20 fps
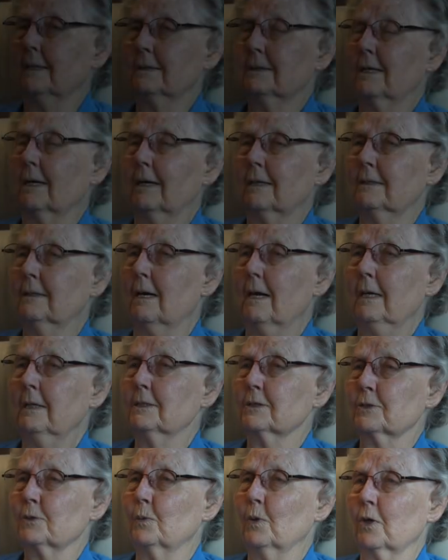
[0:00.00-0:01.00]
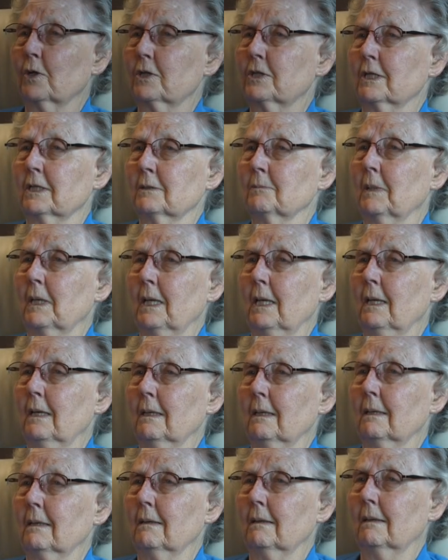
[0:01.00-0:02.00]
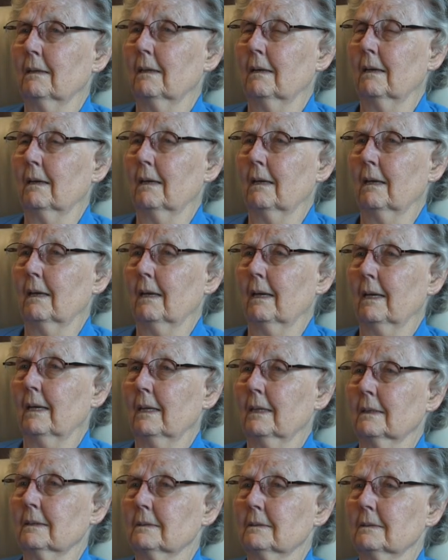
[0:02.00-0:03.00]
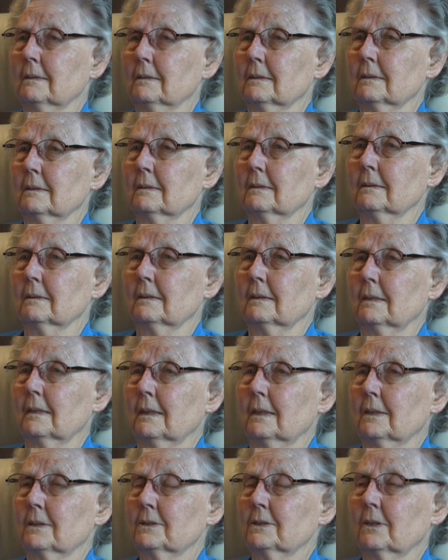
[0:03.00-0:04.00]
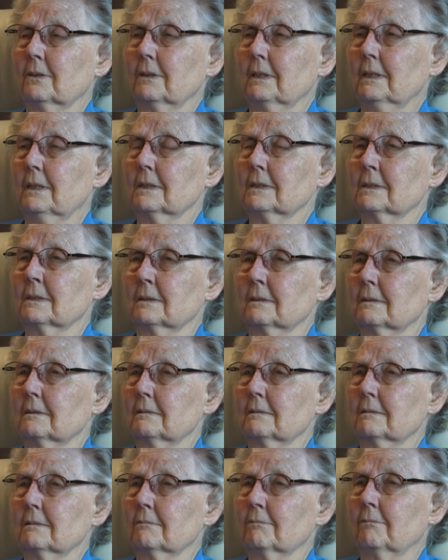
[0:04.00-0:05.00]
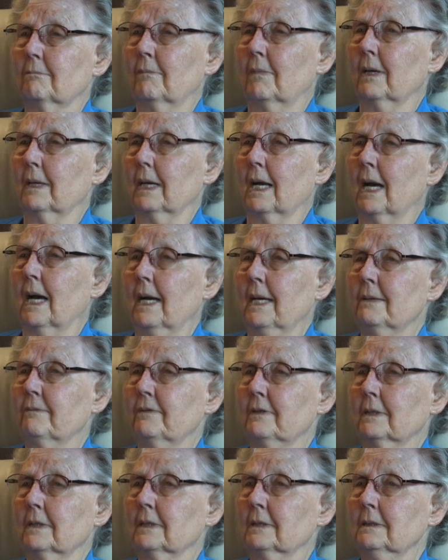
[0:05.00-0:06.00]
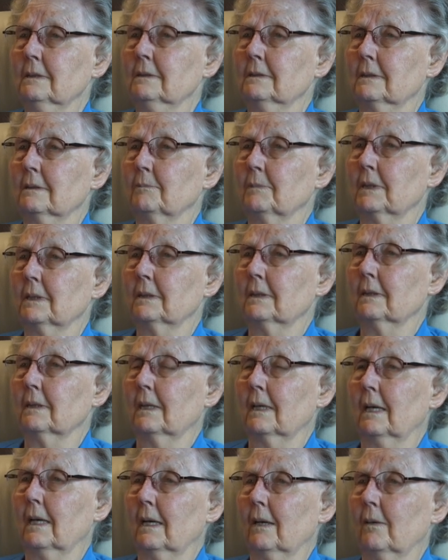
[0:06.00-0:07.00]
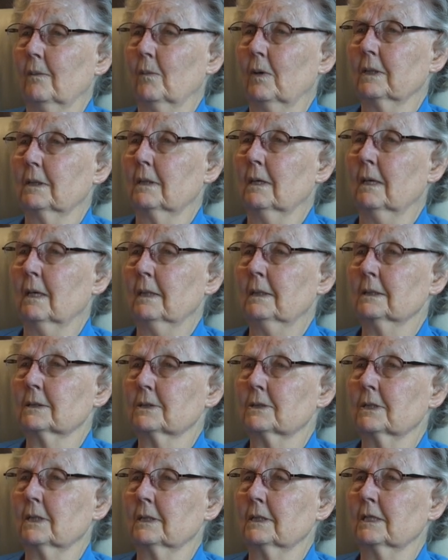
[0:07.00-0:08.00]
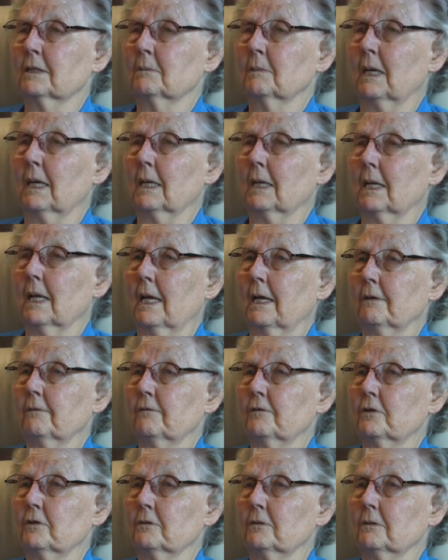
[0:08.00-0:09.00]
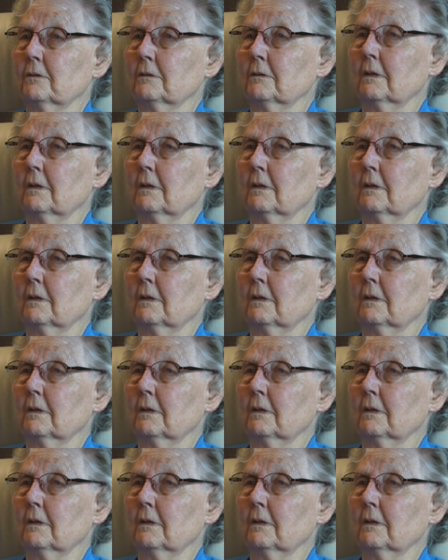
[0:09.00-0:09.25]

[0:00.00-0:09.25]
God, God has worked in me. And, uh, so isn't what I've done, but what God has done in my life to